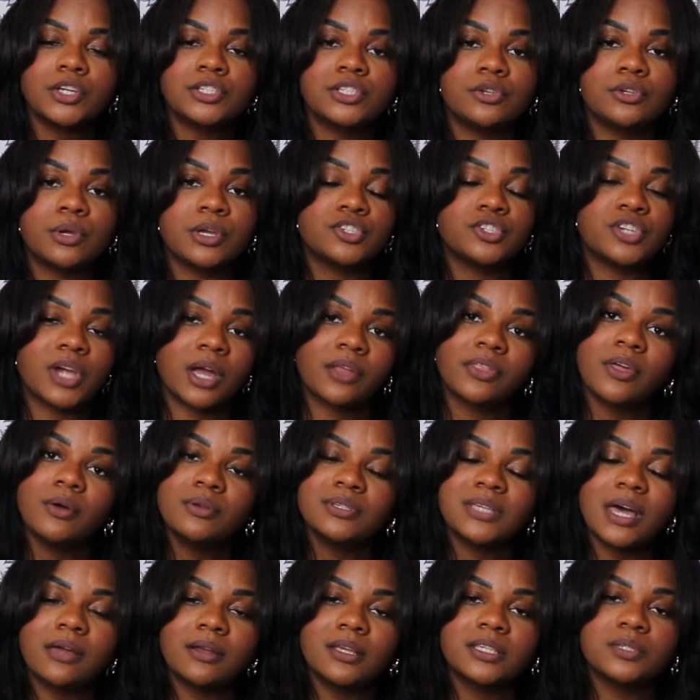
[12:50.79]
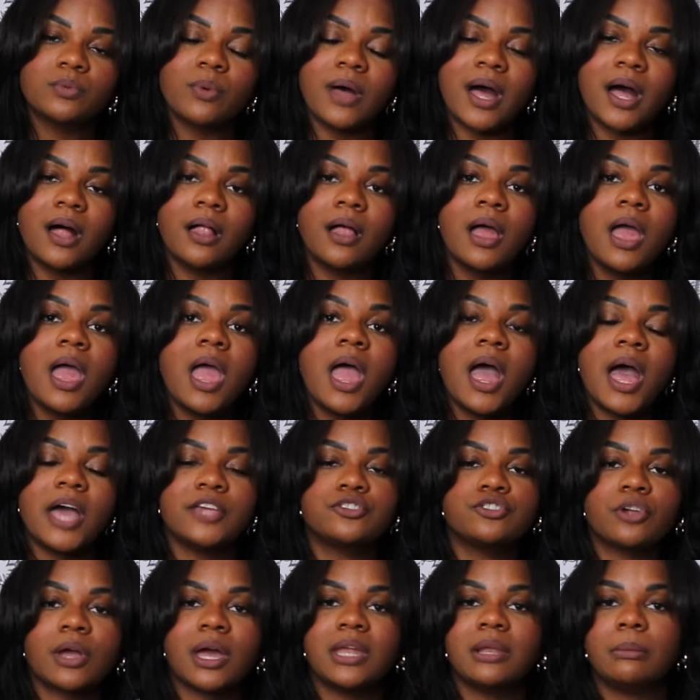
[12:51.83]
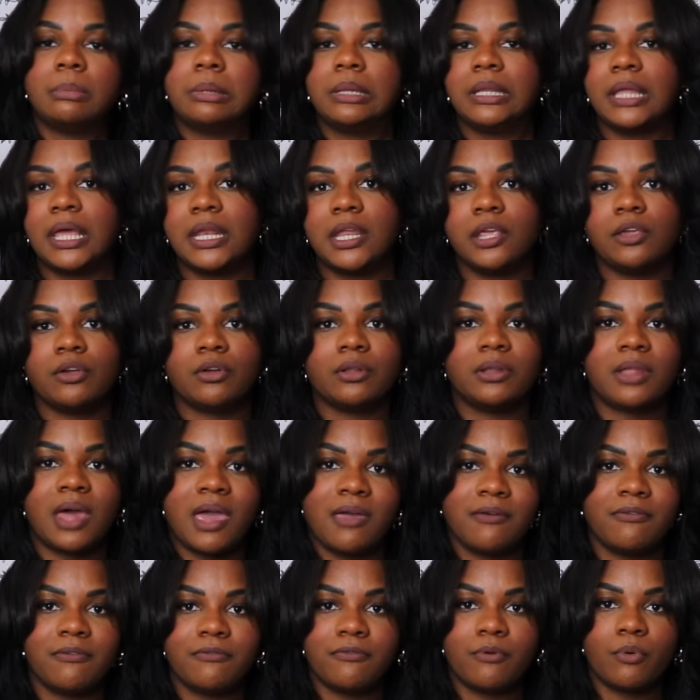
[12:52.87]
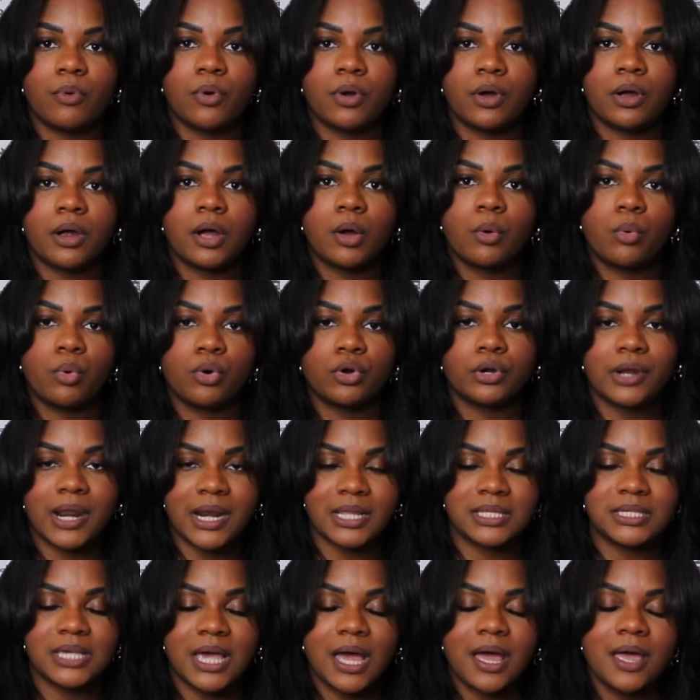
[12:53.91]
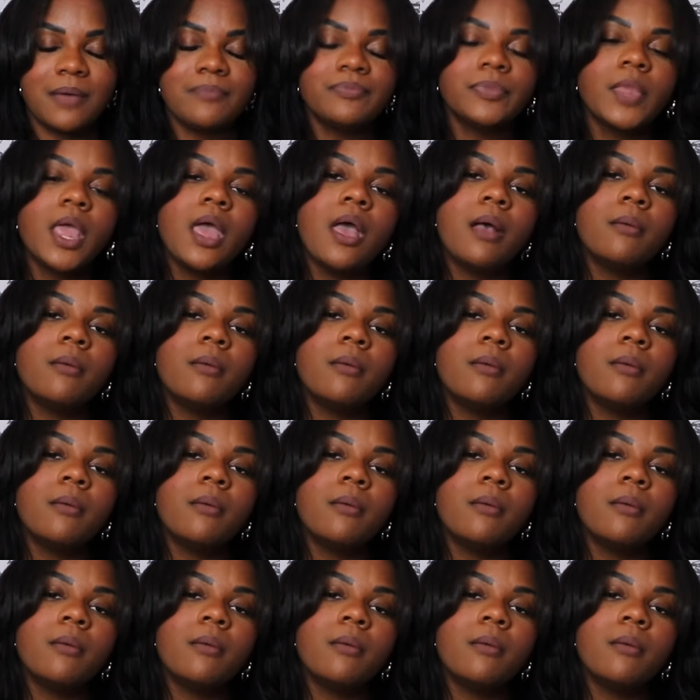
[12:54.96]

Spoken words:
so you can check those out as well as you're kind of planning your life for a quarter at a time.